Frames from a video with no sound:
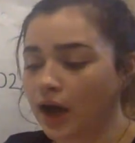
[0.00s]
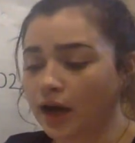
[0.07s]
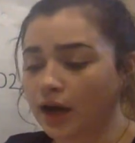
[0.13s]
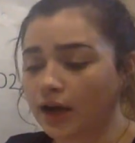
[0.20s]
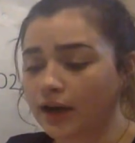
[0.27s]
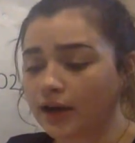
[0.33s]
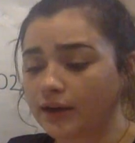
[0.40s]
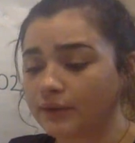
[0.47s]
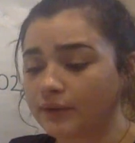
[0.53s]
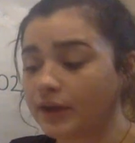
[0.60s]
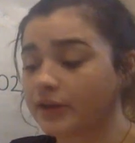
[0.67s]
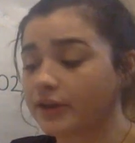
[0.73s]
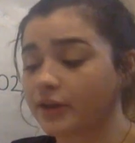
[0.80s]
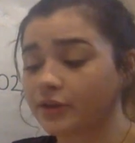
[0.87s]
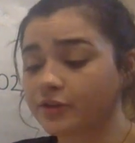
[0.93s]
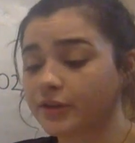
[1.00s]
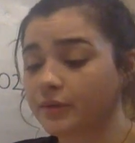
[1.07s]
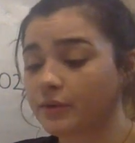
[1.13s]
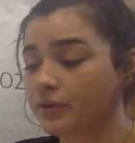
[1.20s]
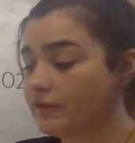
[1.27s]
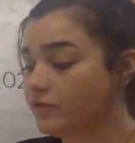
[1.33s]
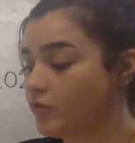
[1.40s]
Another thing
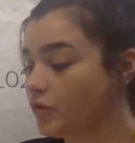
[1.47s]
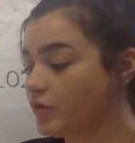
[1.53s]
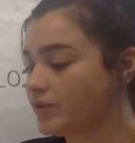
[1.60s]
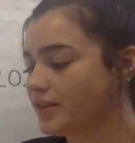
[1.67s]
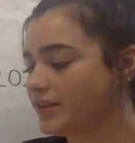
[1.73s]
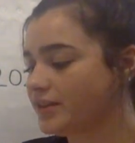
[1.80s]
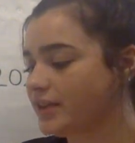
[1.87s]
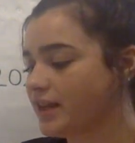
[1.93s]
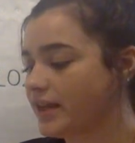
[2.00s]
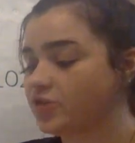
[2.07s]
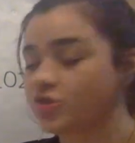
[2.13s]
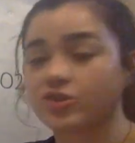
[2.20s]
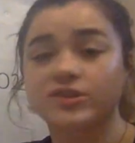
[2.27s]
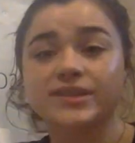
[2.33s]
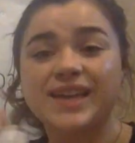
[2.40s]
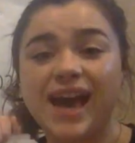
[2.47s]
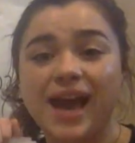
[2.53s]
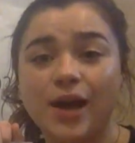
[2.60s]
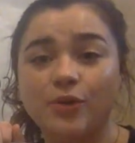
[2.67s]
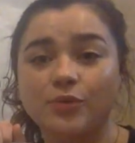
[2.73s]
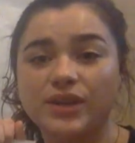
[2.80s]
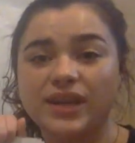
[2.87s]
we want to focus on today is just
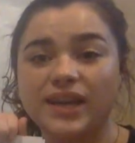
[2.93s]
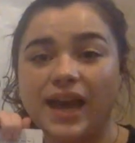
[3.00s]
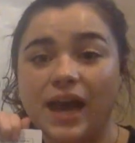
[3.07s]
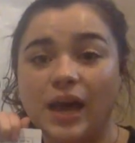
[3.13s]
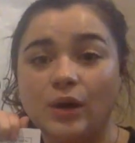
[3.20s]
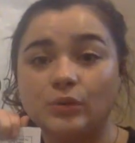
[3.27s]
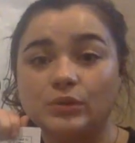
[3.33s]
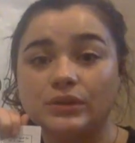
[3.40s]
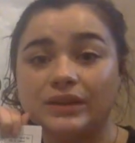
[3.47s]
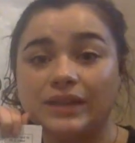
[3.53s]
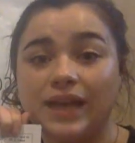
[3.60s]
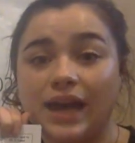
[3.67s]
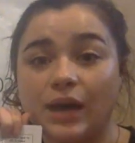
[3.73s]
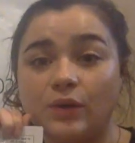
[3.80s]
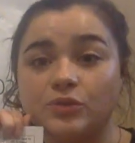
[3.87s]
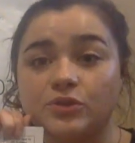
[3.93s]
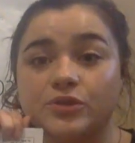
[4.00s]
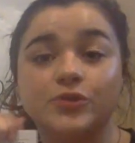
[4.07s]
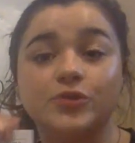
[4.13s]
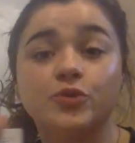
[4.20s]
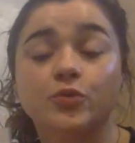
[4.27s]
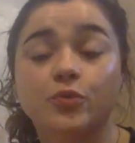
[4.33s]
counting out loud
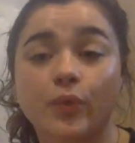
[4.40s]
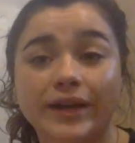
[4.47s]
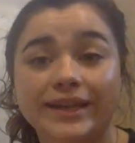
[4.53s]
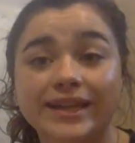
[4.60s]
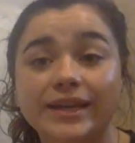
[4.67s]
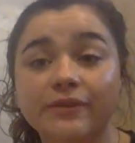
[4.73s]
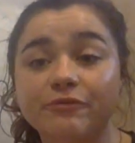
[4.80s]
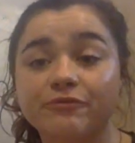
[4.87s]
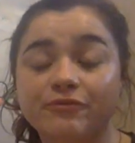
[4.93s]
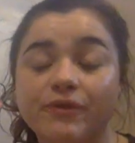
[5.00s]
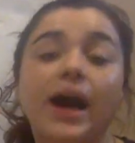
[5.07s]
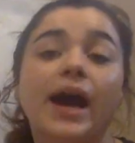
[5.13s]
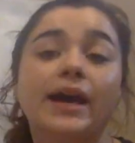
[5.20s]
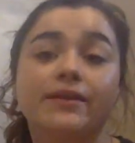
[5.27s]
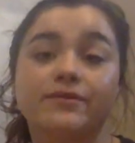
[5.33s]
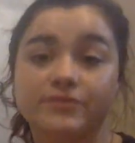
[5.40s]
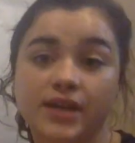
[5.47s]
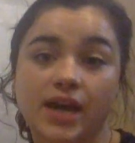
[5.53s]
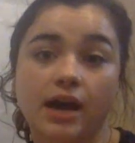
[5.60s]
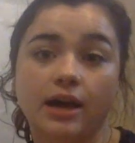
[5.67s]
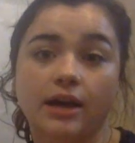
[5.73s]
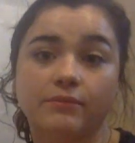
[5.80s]
to 25
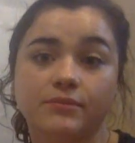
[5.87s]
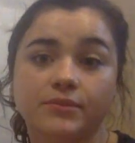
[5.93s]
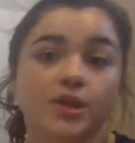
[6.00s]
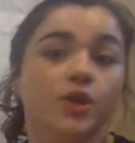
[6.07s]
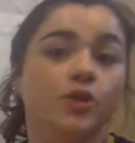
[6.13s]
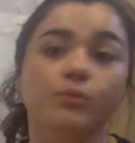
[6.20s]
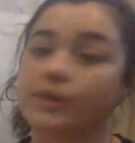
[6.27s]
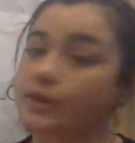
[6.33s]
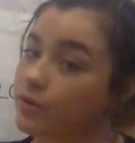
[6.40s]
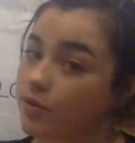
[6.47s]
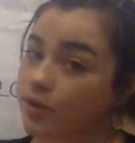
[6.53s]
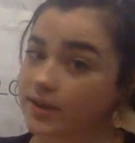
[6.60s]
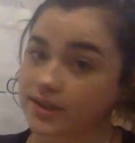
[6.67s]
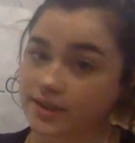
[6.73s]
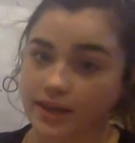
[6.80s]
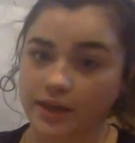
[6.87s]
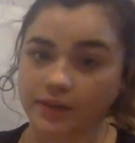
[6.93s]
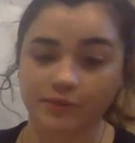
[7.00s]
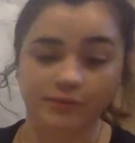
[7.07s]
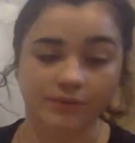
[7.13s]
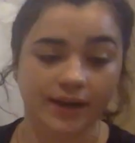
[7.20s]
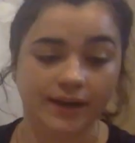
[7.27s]
times. We can do that
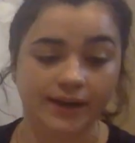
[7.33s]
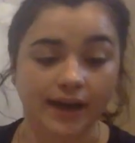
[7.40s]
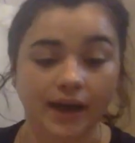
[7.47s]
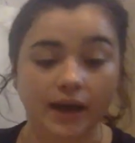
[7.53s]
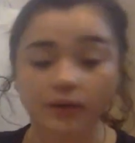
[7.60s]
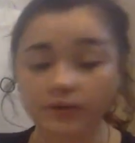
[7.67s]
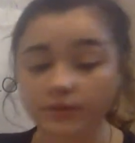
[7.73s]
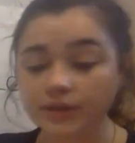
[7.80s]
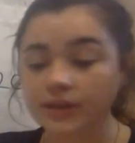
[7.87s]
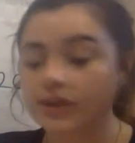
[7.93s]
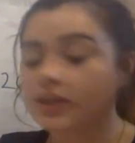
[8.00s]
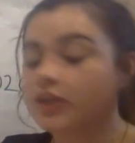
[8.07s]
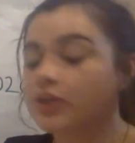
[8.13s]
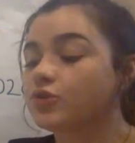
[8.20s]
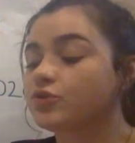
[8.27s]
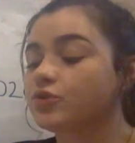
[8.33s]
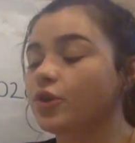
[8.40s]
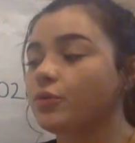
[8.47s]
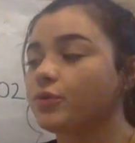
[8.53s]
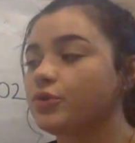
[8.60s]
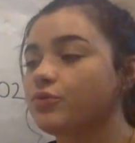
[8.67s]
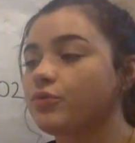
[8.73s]
together right now.
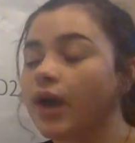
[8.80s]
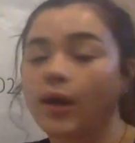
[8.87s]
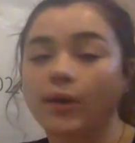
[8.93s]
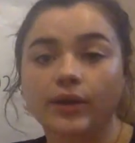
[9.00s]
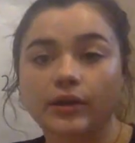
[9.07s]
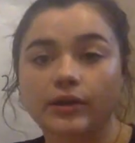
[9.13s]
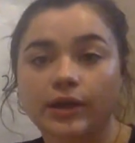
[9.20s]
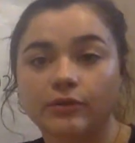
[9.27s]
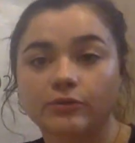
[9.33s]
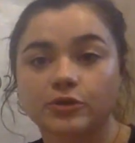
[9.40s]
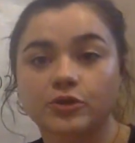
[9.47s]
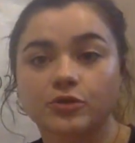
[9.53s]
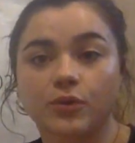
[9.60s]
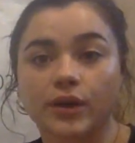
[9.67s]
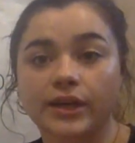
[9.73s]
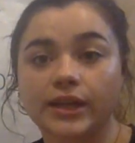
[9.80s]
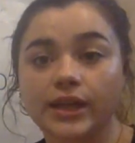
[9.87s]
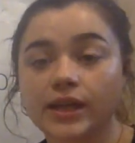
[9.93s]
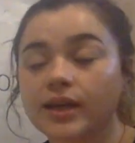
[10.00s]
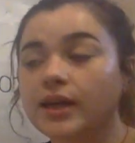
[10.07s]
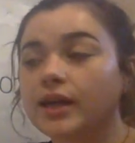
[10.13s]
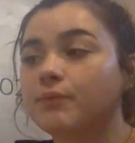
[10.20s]
So when you count out loud to 20,
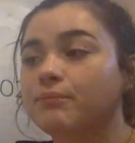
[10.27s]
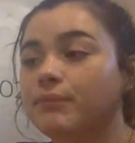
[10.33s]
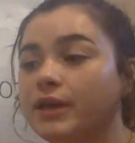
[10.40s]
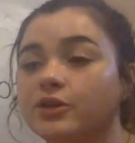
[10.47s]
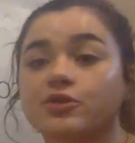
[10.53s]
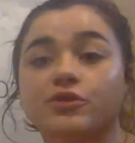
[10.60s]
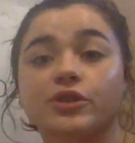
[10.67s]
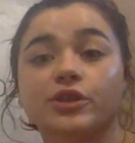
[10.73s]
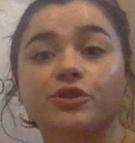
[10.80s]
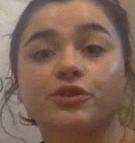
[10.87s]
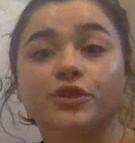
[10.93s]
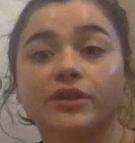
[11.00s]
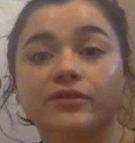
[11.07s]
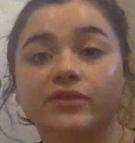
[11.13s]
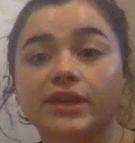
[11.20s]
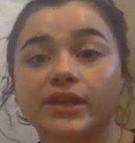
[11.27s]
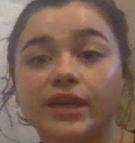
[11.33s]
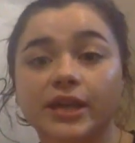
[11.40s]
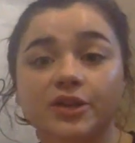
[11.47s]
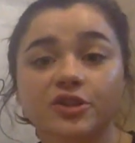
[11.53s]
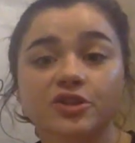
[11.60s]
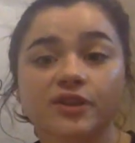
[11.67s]
make sure that you're giving
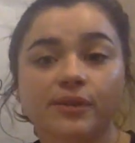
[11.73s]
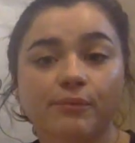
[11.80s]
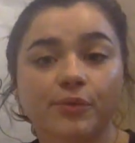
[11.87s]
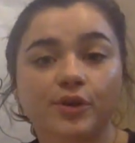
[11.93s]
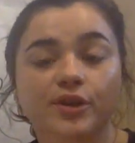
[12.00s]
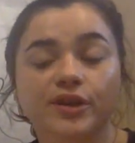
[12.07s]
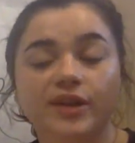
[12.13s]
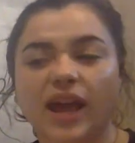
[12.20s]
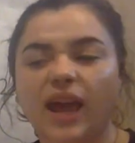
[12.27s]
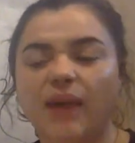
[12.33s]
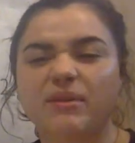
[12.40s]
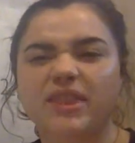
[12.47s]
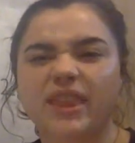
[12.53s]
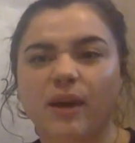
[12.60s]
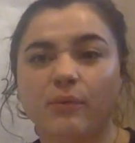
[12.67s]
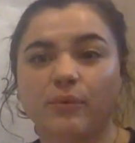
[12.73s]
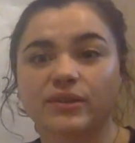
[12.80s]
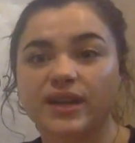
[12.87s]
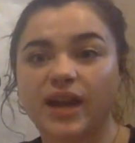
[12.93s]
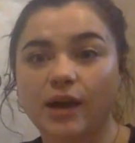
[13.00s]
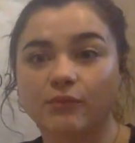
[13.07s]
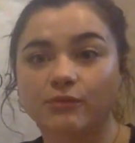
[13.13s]
each number a name and that we're
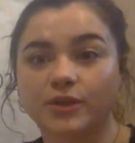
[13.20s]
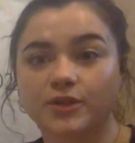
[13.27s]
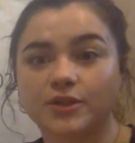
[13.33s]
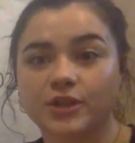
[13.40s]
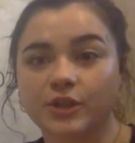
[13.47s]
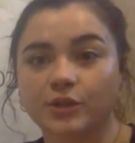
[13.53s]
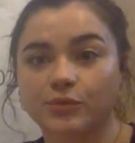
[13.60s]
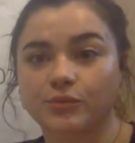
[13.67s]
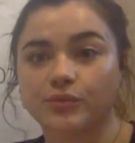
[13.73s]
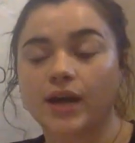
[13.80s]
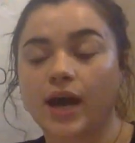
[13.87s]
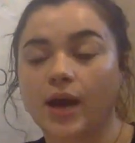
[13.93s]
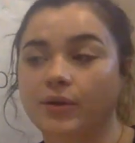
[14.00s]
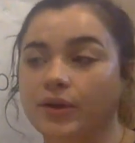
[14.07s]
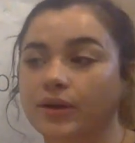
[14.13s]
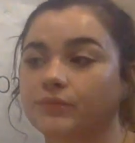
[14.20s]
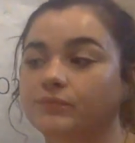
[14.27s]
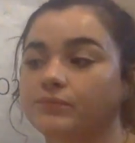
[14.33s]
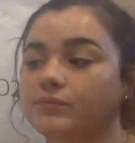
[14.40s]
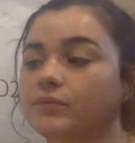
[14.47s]
not rushing through counting.